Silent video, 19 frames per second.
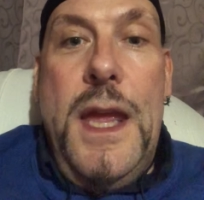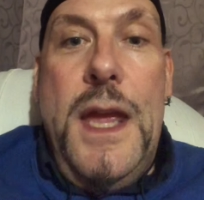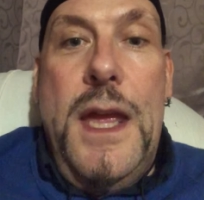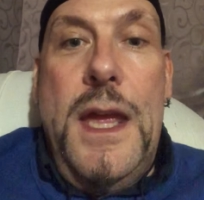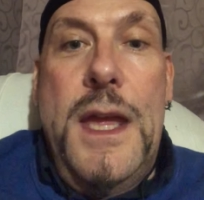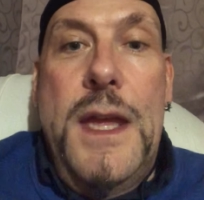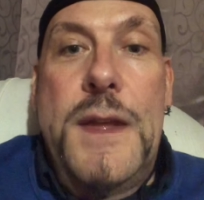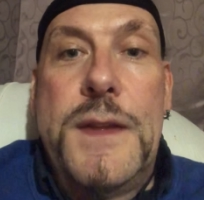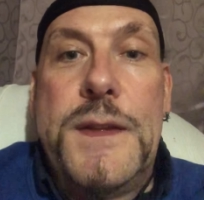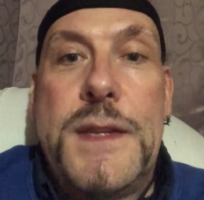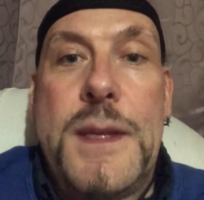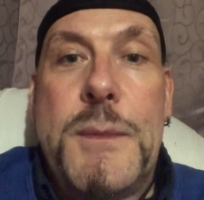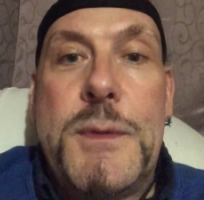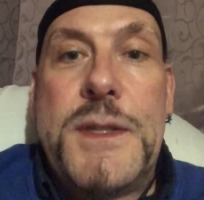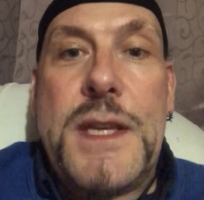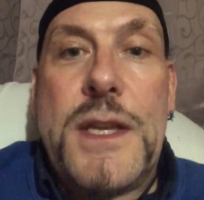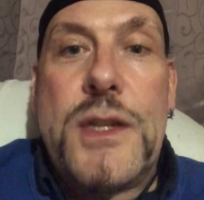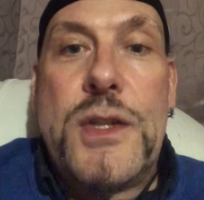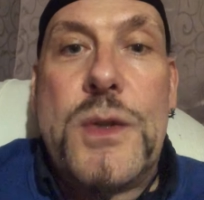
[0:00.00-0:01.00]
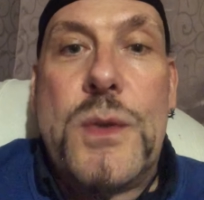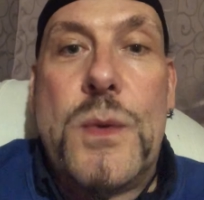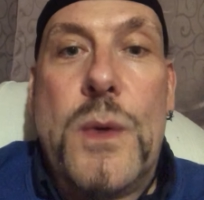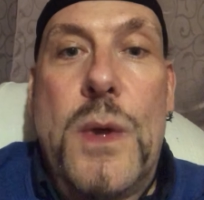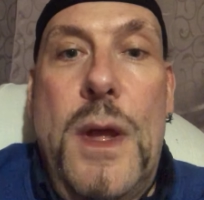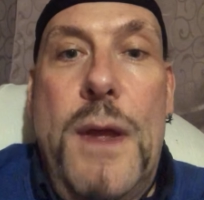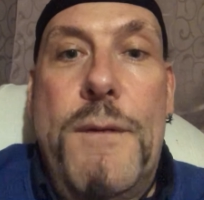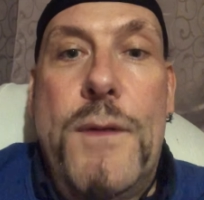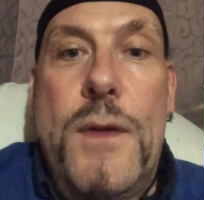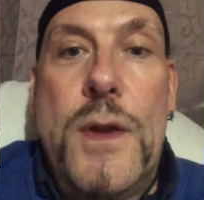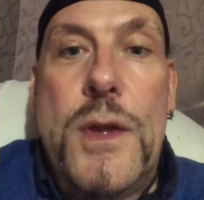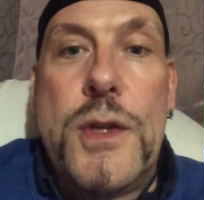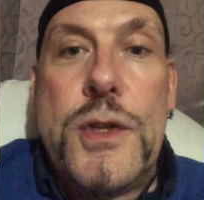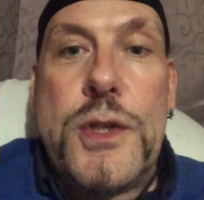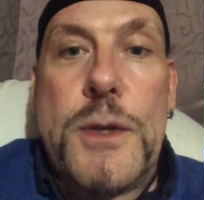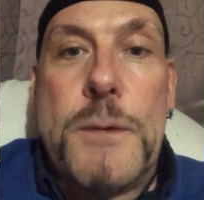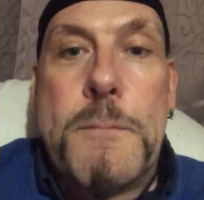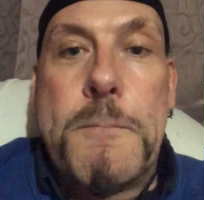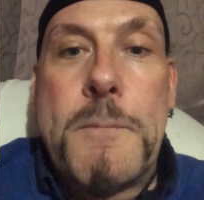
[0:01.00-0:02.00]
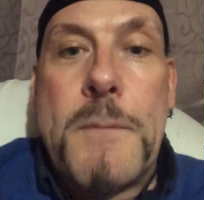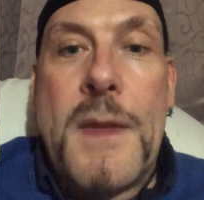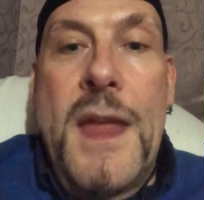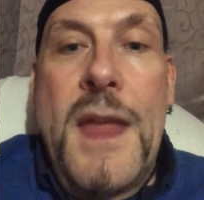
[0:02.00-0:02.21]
the same as sexual aversion.